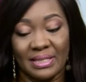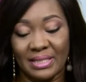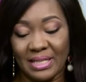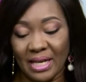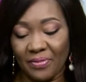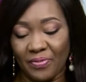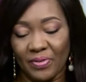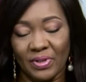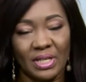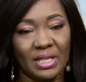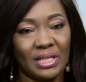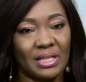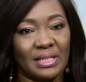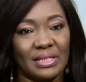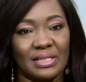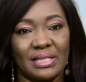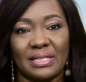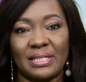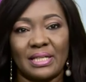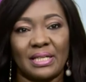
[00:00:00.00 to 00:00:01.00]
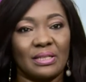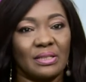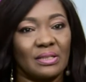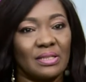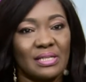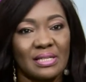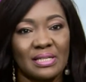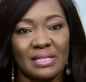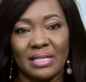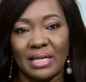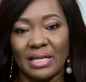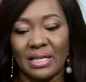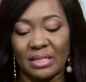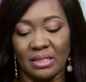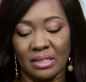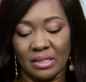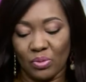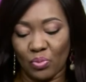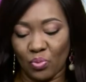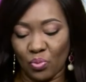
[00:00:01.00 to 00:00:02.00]
Definitely a sin.
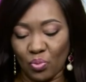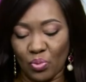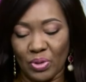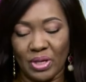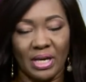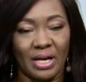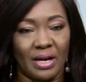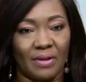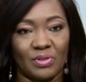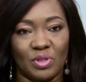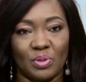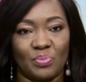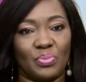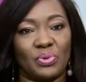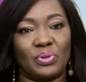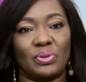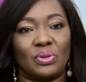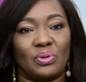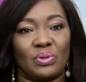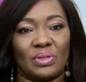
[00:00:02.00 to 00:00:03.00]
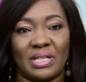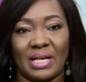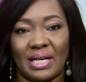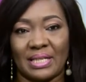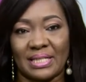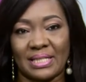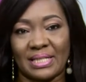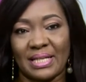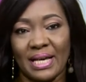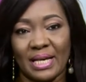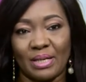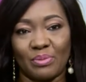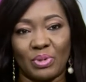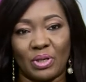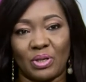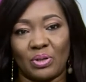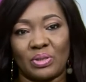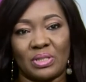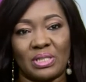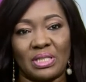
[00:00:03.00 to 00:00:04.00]
Sins, we have to put those aside
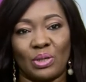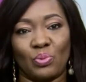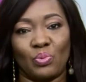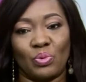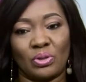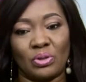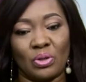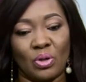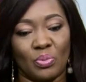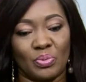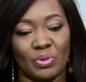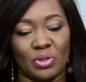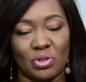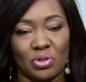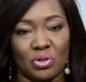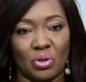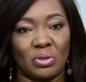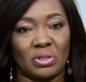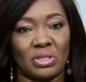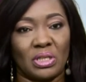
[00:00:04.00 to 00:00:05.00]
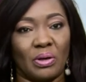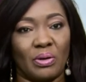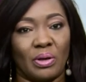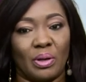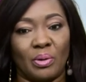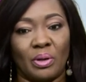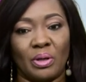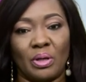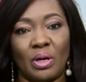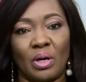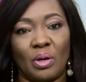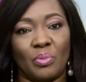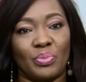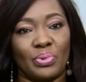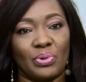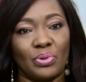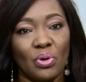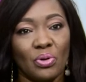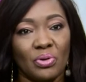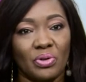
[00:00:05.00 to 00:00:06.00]
because they would obstruct our
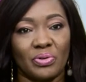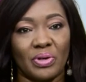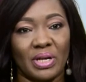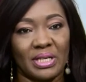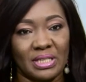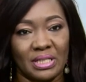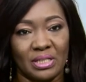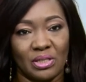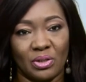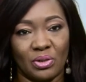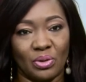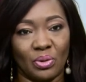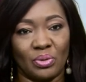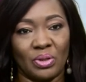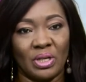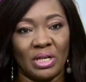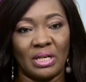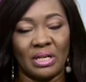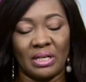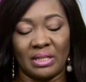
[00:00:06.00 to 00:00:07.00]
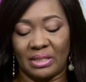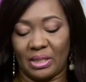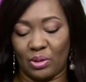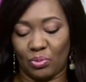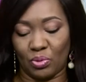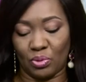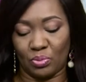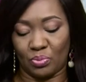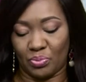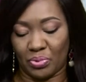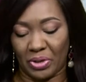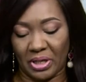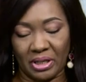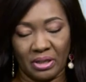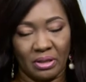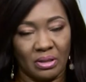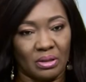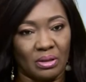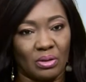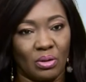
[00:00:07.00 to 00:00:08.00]
progress, you know. They would
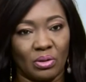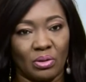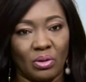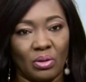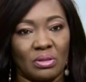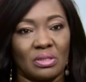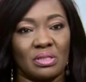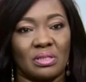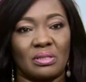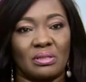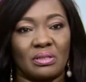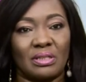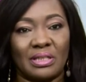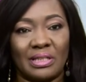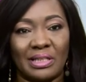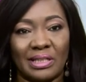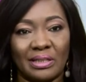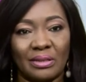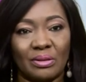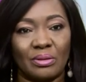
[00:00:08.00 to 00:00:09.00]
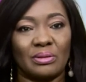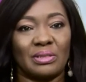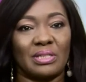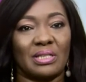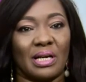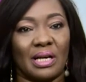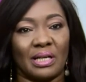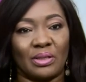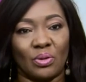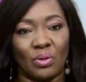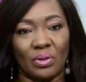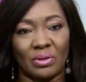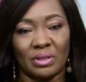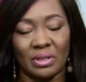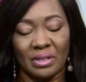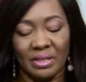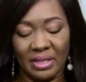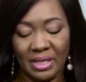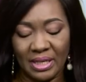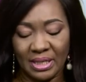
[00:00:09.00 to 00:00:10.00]
bring on us guilt and
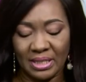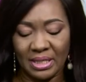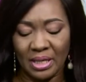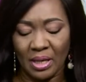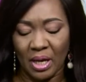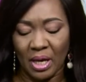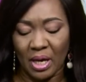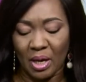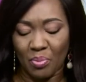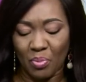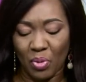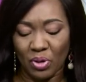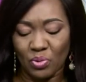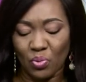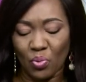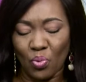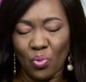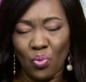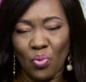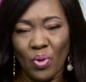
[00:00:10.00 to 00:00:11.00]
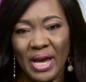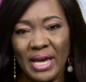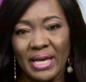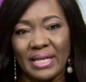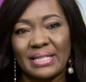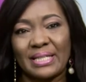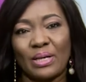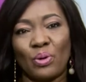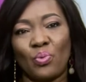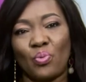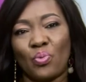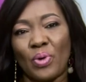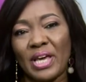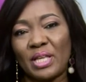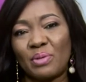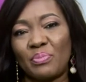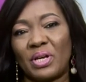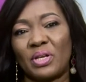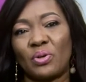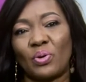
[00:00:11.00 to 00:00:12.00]
other things. But a
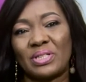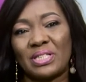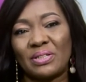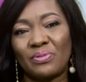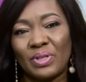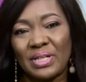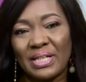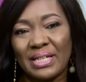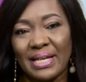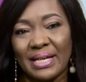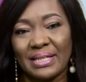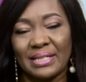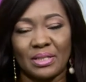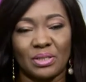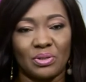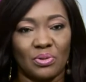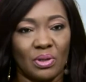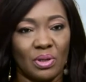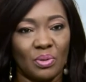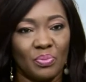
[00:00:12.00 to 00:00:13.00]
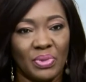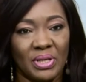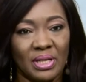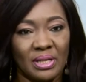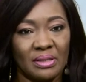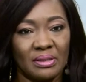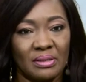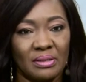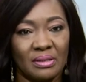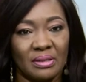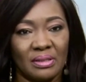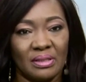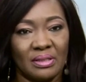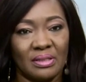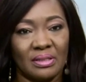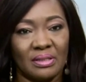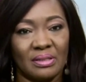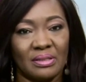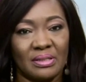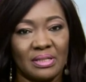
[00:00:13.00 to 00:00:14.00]
weight may not even necessarily be
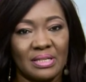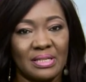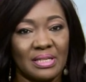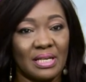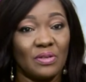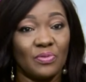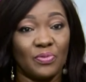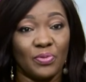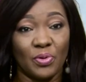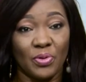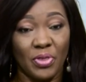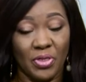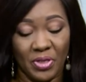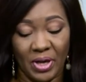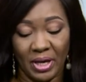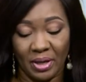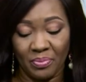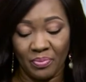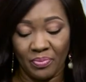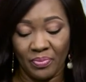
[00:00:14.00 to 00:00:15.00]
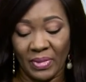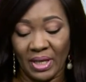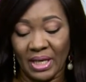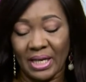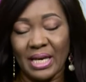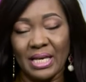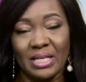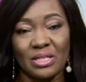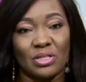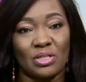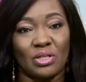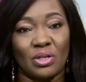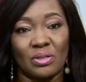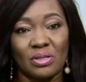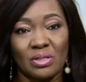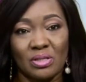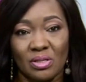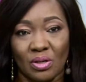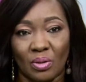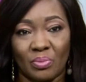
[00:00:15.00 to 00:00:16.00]
a sinful thing. It's
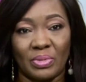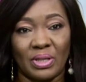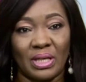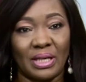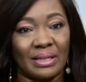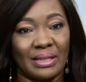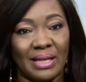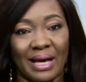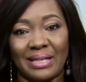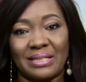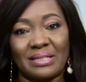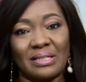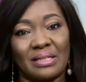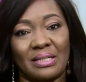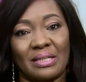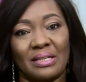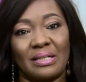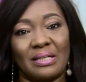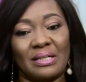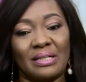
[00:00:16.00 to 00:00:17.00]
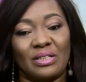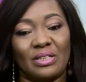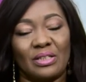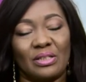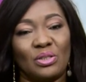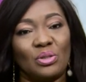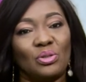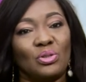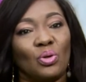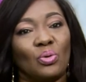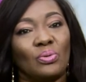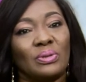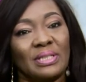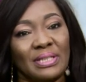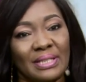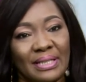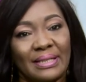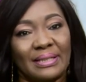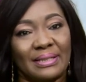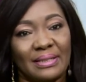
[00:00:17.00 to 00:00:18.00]
just something that you don't
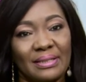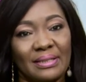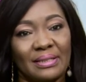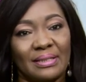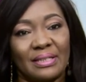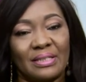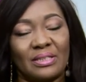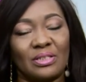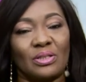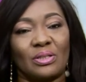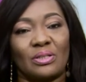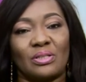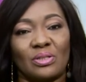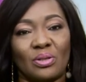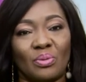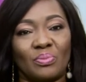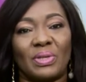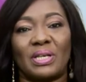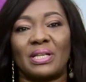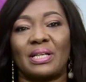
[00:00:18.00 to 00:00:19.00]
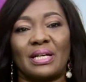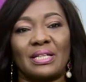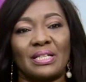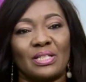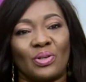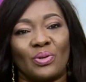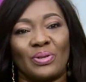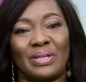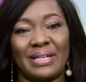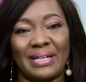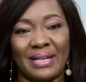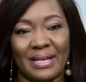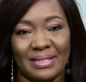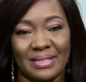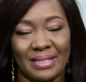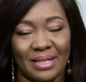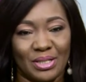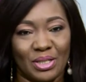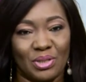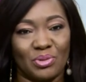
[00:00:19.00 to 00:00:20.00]
need. It's just something that is
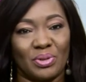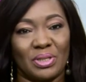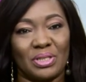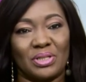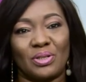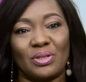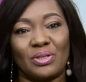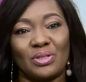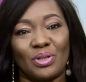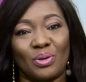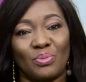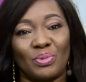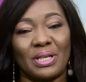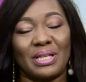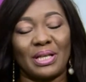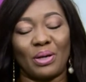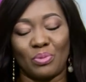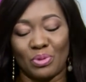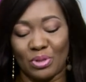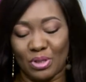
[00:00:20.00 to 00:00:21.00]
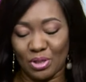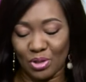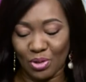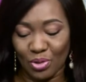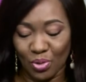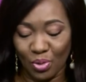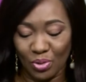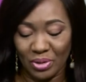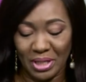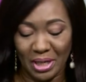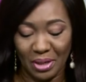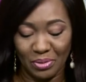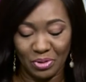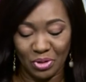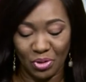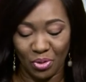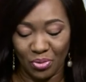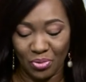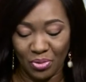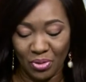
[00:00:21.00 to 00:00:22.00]
unnecessary. It's just something that will slow down
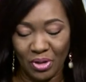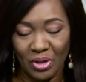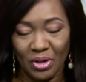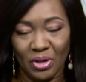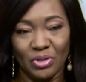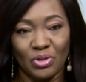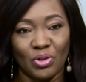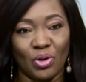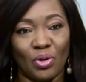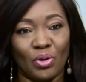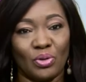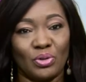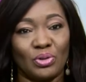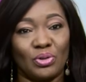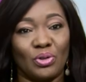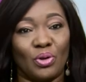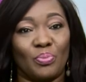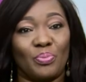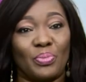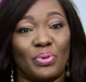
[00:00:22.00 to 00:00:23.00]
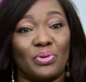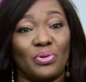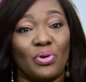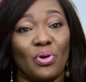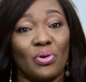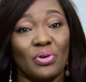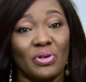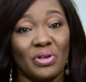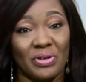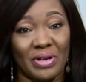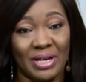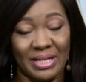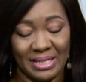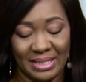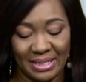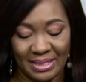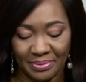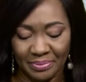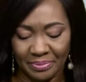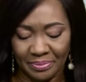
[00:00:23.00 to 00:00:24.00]
your
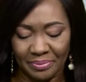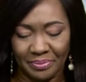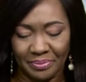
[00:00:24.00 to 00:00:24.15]
progress.